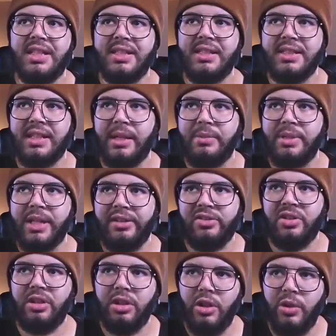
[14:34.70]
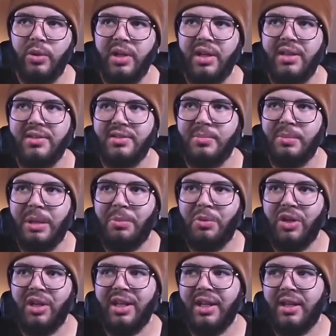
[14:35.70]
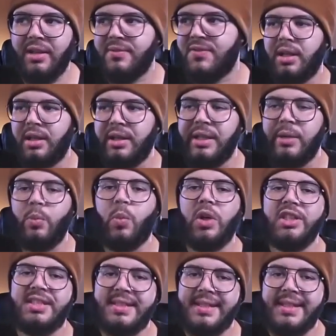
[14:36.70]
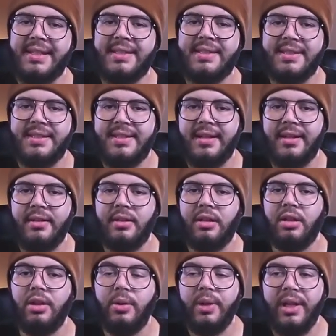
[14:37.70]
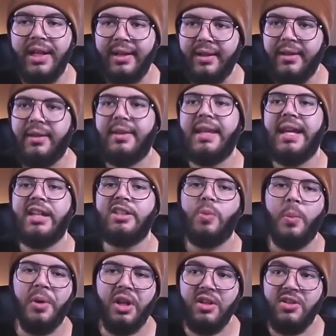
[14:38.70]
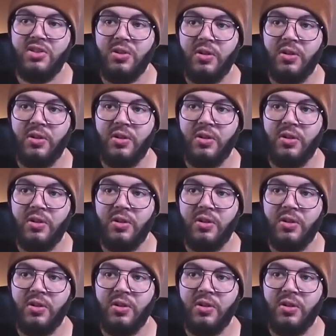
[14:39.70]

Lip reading: time to actually load it into memory again. And then once it's done loading, that's when we're going to start